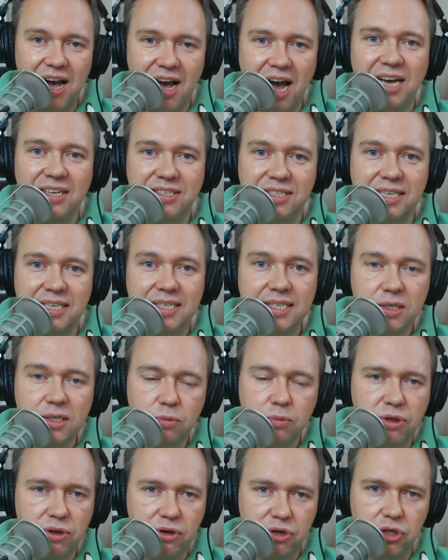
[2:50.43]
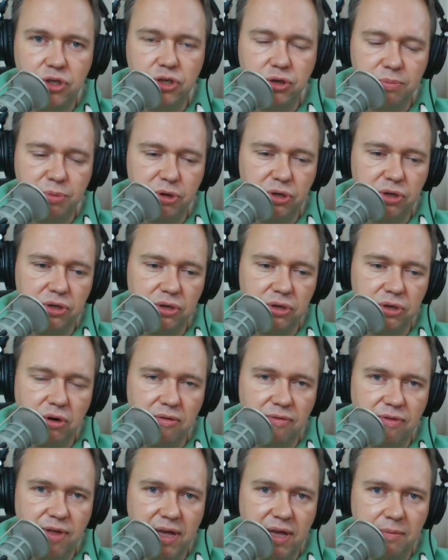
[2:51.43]
assist with the distribution
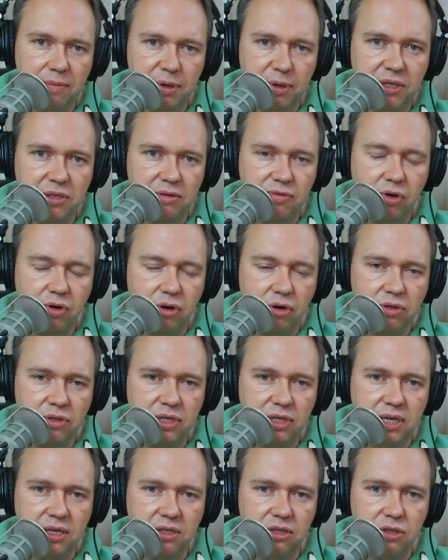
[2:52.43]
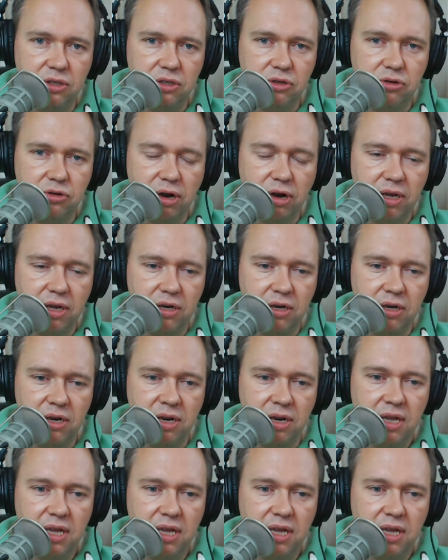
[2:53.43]
of that piece of content to try and